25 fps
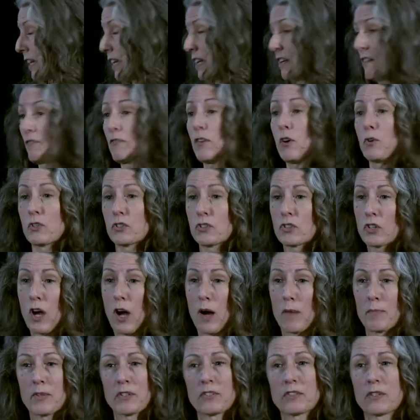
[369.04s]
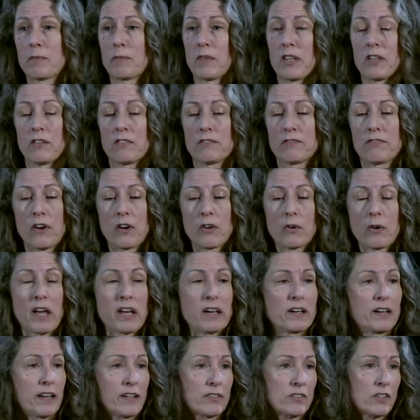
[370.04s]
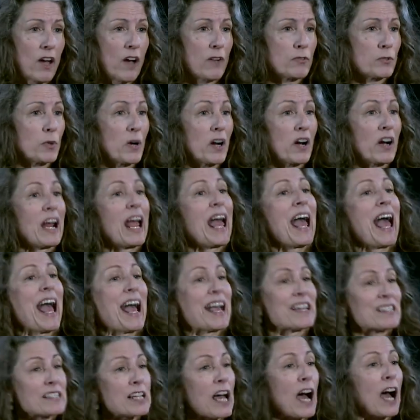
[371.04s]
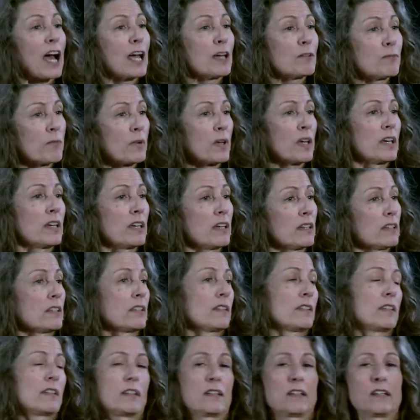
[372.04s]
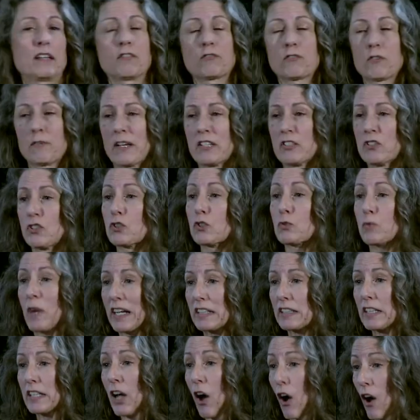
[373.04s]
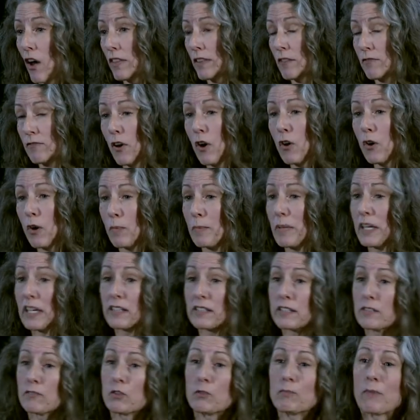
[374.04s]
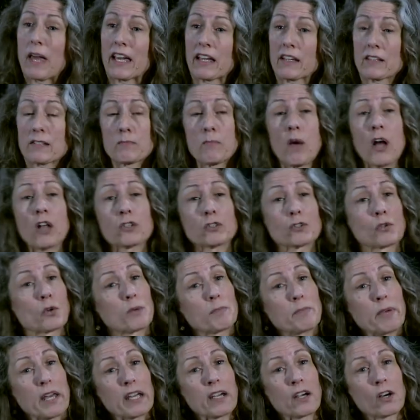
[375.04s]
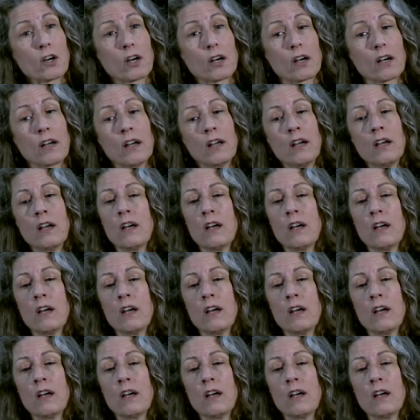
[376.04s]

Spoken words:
in Photoshop or some other photo editing software and type the information directly on the photo, because if you make it smaller or bigger,